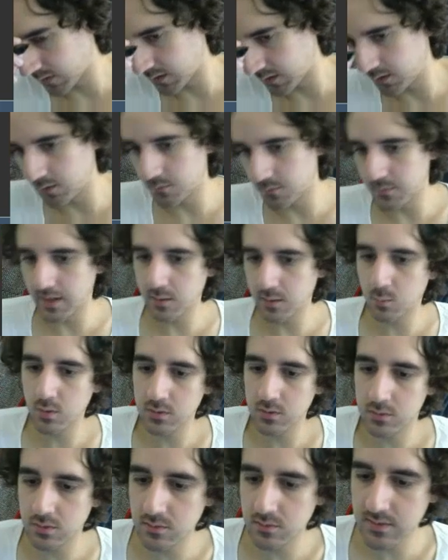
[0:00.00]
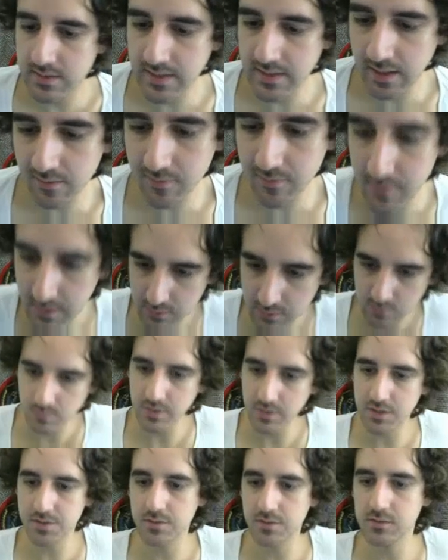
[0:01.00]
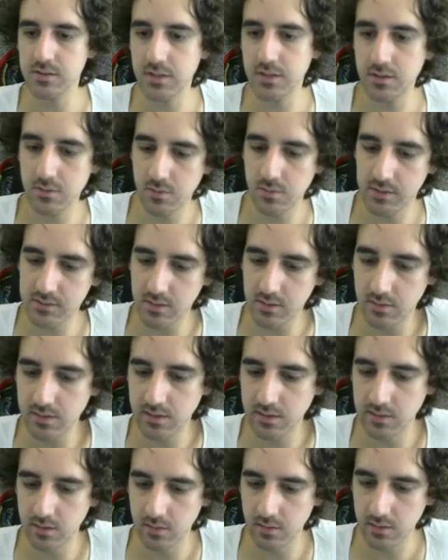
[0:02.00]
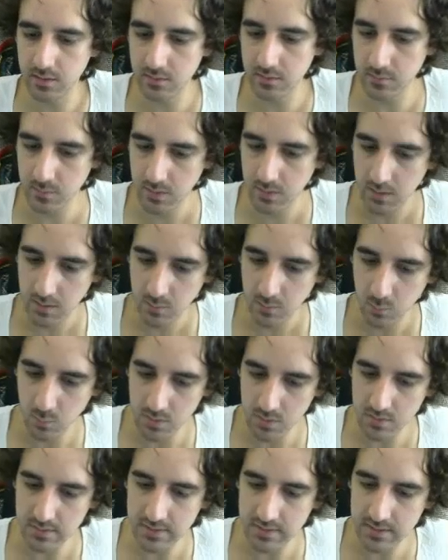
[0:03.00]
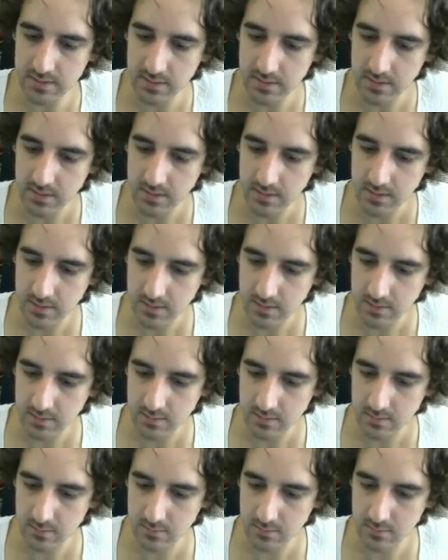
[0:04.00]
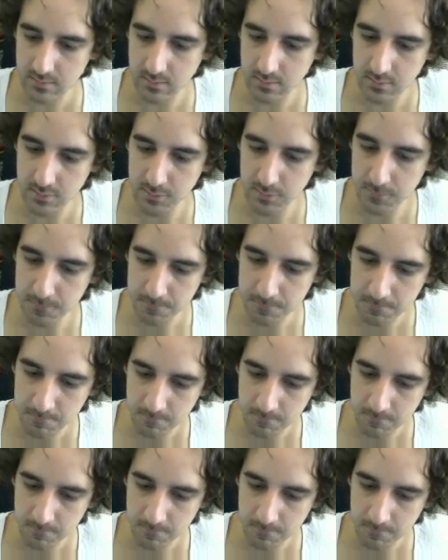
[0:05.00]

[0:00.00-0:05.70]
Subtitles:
you might want to use an alpha to make sure that you are only glowing what you need. So